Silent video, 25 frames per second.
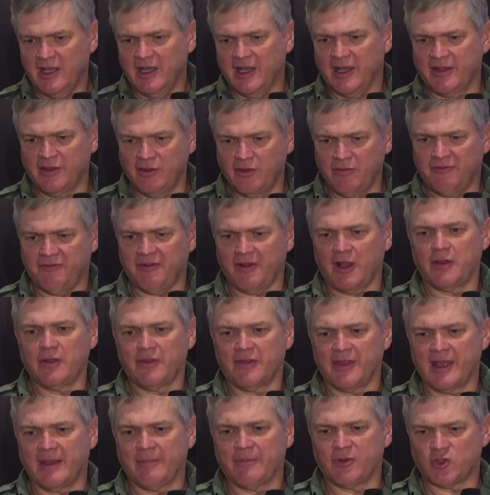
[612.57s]
And you
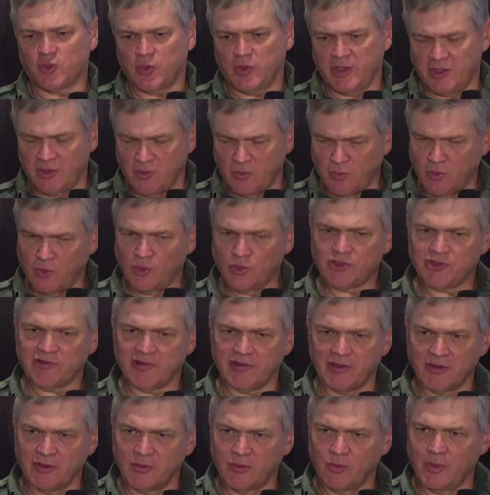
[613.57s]
float there between the
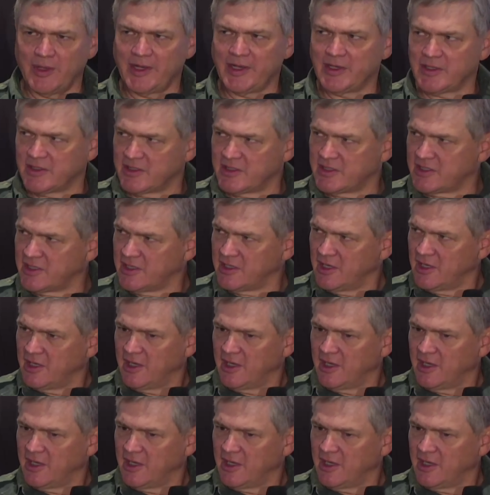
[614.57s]
water and the wind.